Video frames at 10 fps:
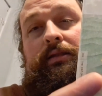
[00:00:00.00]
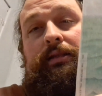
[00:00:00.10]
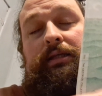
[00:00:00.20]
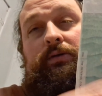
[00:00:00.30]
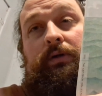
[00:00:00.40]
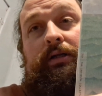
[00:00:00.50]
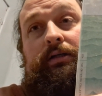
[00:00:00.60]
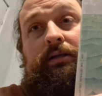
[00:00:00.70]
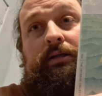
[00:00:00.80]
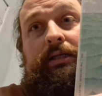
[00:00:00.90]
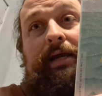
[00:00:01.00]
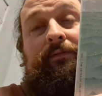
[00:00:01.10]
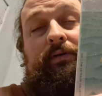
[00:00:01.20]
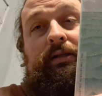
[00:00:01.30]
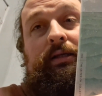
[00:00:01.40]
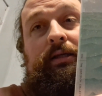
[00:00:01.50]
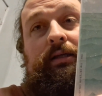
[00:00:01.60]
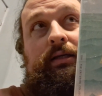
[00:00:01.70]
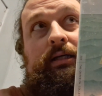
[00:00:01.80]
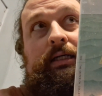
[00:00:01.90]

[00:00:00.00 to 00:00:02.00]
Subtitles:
This one, definitely.